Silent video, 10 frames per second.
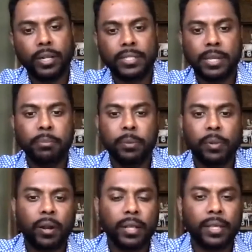it, some people
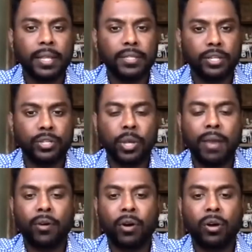are against it. You
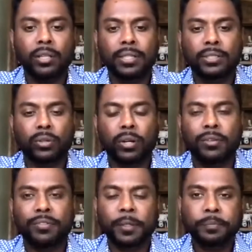have all this sort
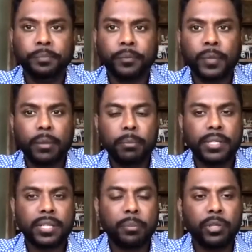of
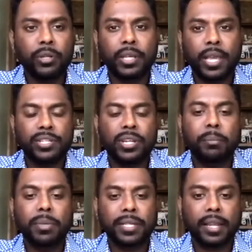miscommunication and
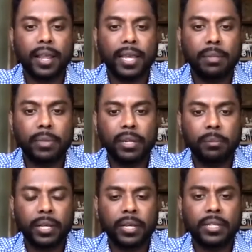misalignment
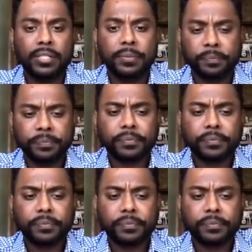because